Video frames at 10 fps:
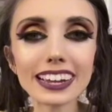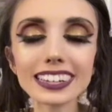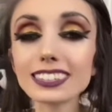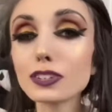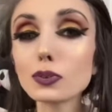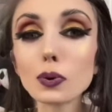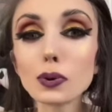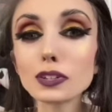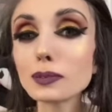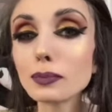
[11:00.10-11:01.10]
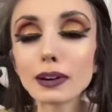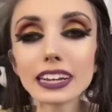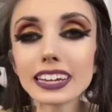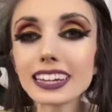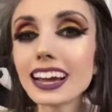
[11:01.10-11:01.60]
comments that she made
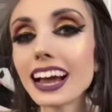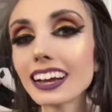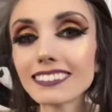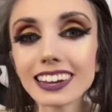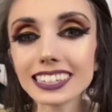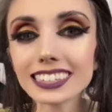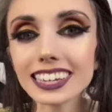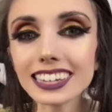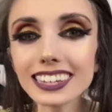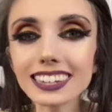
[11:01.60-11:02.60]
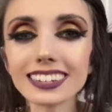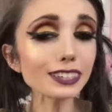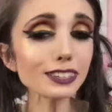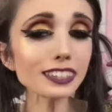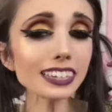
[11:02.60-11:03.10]
recently and stepping out as a Trump
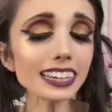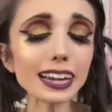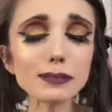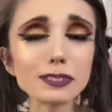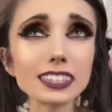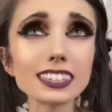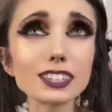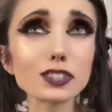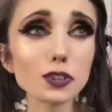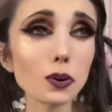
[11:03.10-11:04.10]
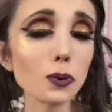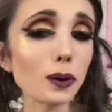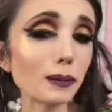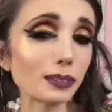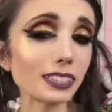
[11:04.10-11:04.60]
supporter, or whether
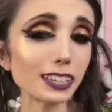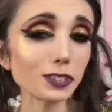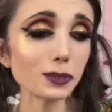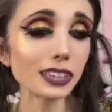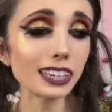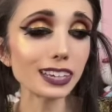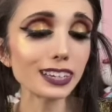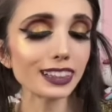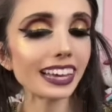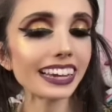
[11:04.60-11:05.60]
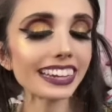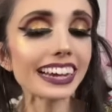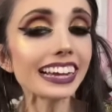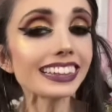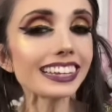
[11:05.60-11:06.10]
it's the
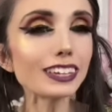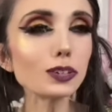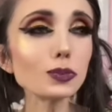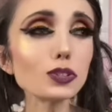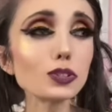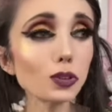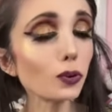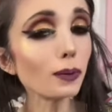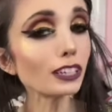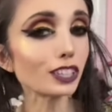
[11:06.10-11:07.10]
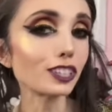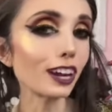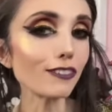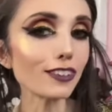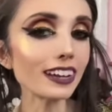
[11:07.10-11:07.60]
endless ass kissing that she does for
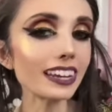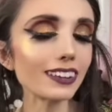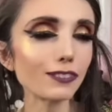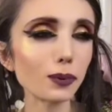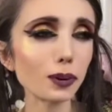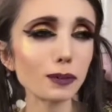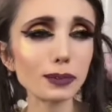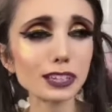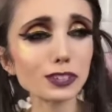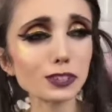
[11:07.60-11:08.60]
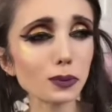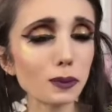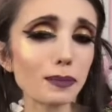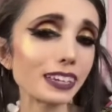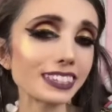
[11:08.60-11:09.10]
Jeffree Star, or even
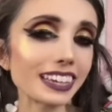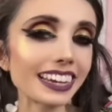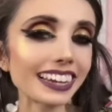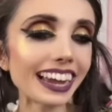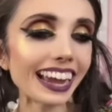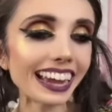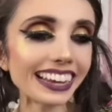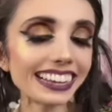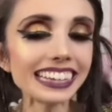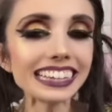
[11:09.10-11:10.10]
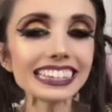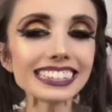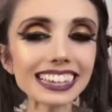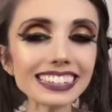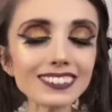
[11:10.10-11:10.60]
people who are aware of how
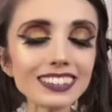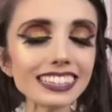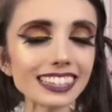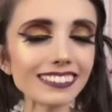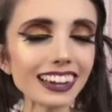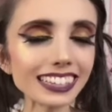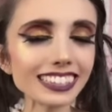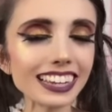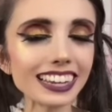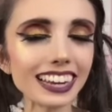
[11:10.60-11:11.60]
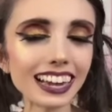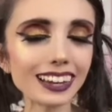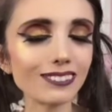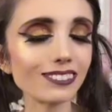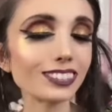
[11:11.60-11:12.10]
nasty her digital footprint is and her
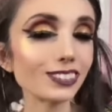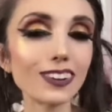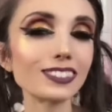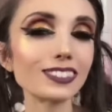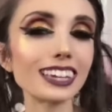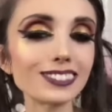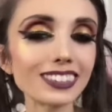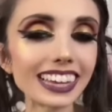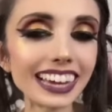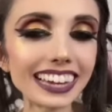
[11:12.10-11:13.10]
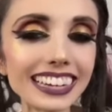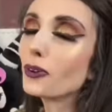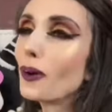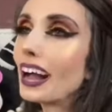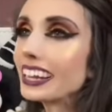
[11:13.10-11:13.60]
flashing young
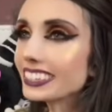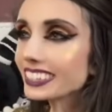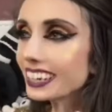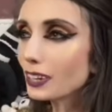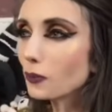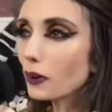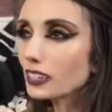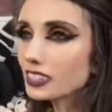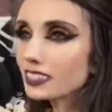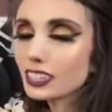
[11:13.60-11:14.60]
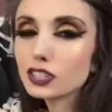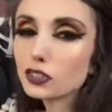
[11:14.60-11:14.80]
audiences on her stream,